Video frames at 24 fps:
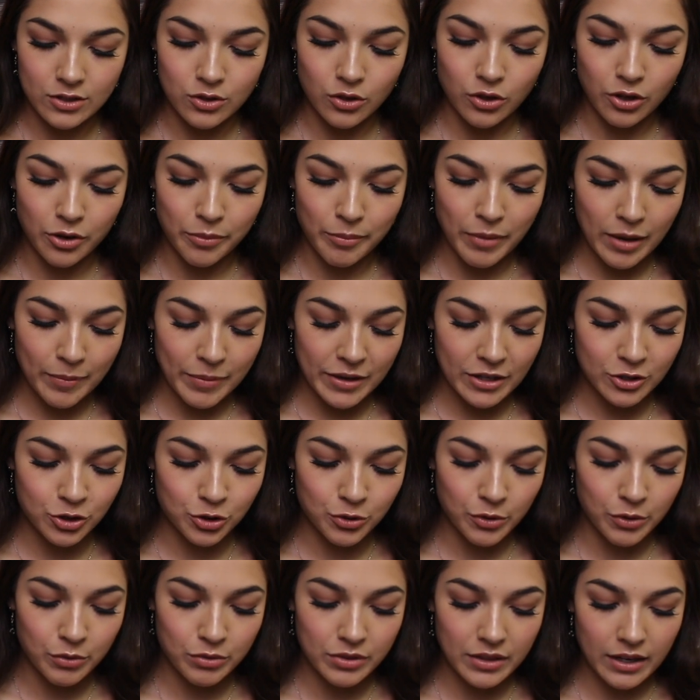So there may be
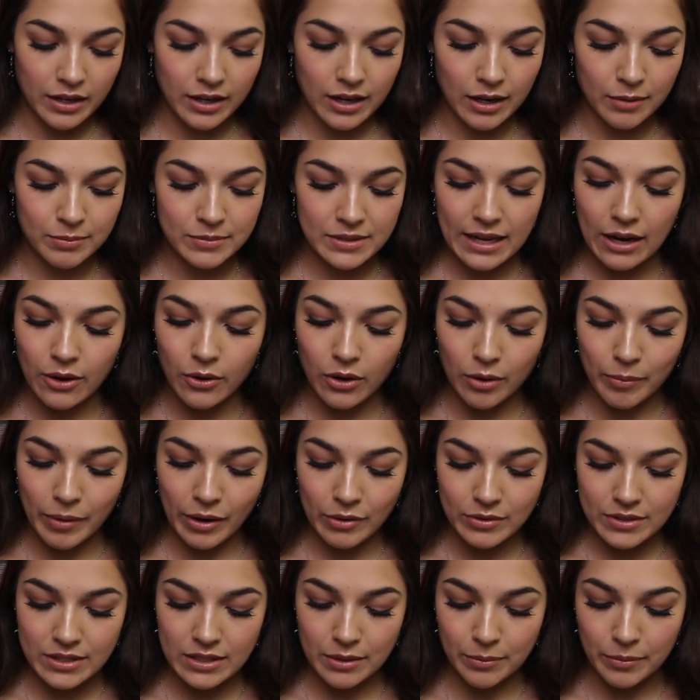truth that comes out
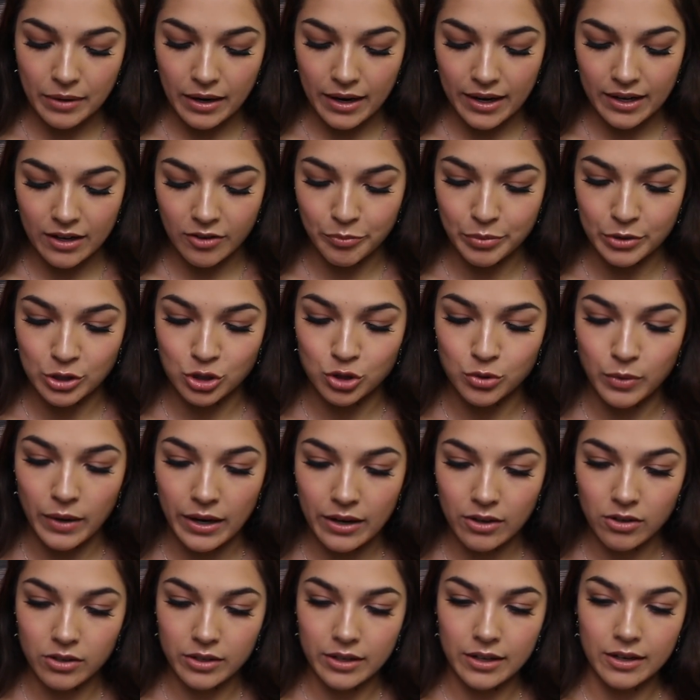about some kind of
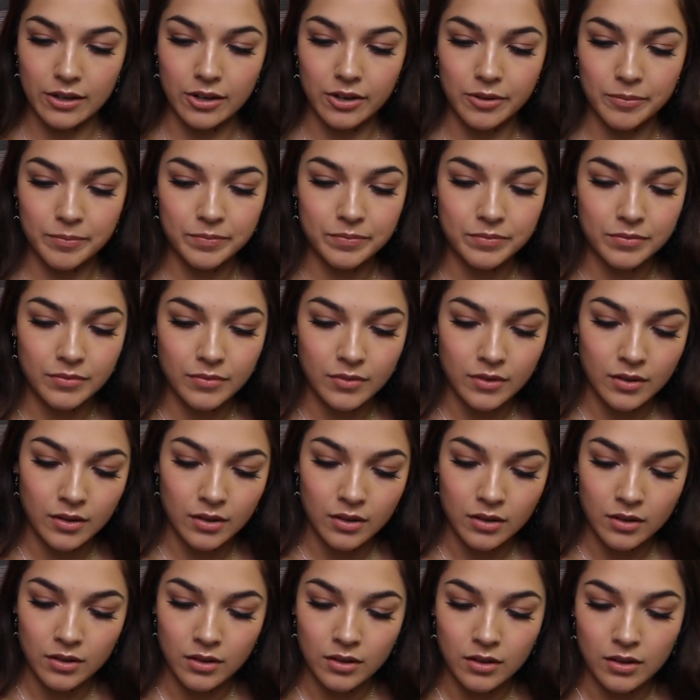betrayal here
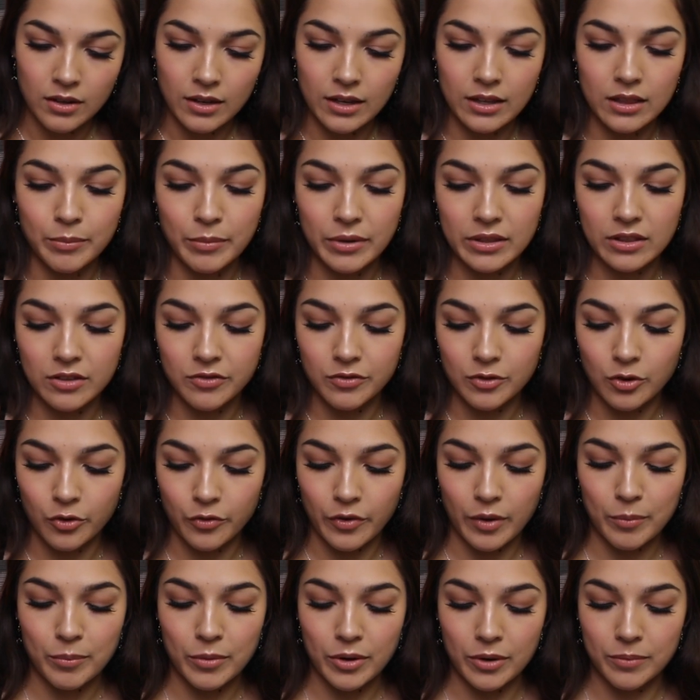in the month of
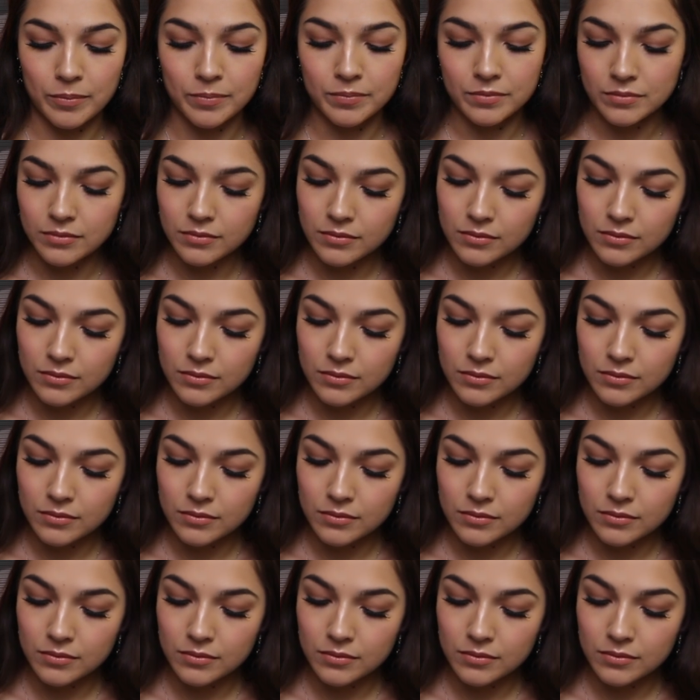November.